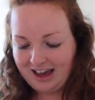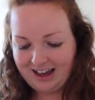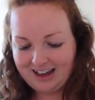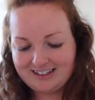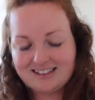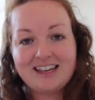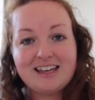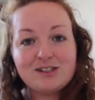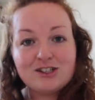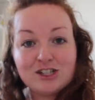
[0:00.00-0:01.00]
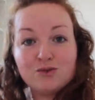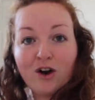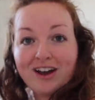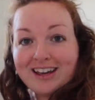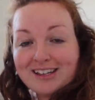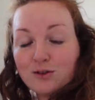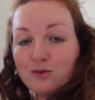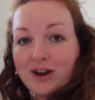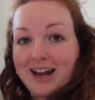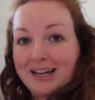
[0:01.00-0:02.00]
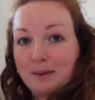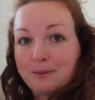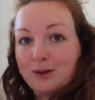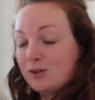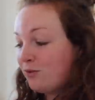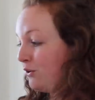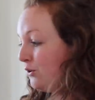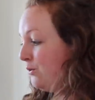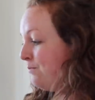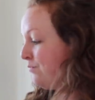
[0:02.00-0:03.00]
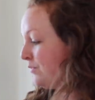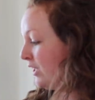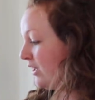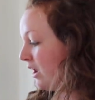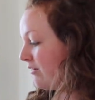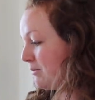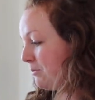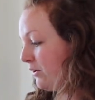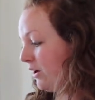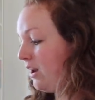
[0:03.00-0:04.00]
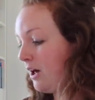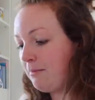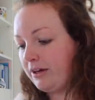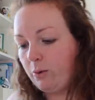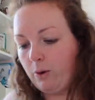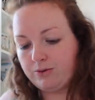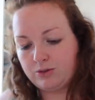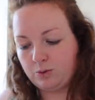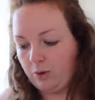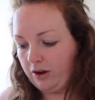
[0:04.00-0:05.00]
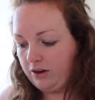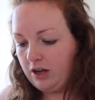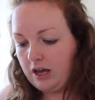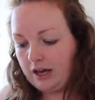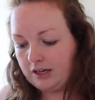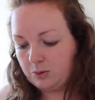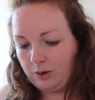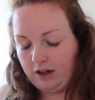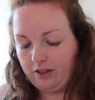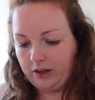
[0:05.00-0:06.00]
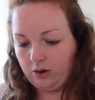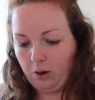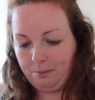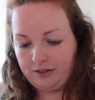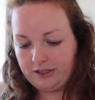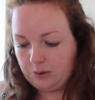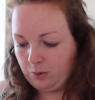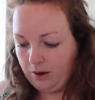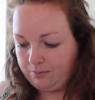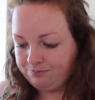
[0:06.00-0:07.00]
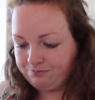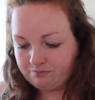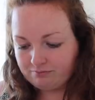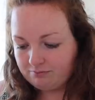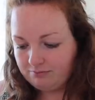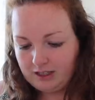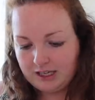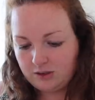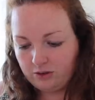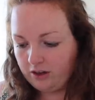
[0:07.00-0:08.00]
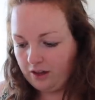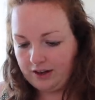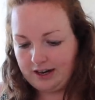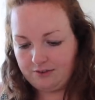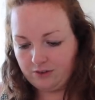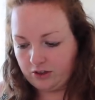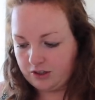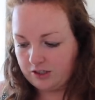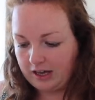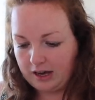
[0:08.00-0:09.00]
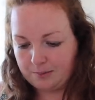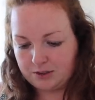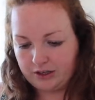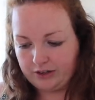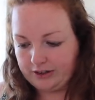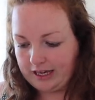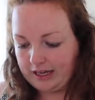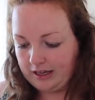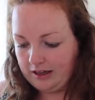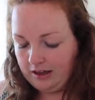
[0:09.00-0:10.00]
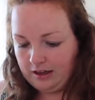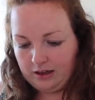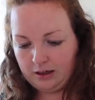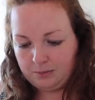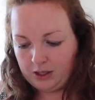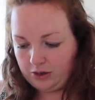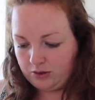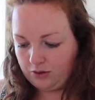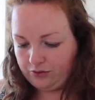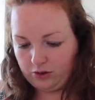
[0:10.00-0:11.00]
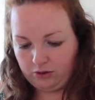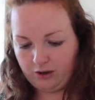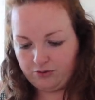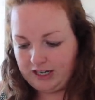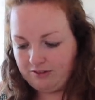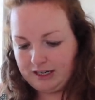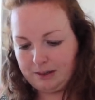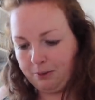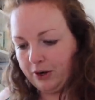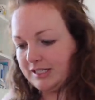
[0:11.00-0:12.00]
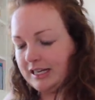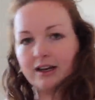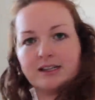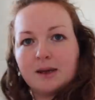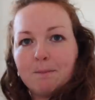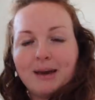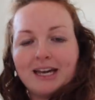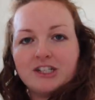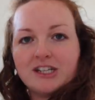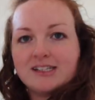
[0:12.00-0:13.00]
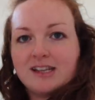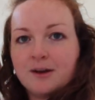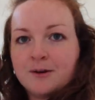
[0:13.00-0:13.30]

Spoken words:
And she's right, it is a really beautiful colouring book. I like my quotes one as well that I got, but this one is on another level, because it's absolutely beautiful, like really, really pretty. Like some pages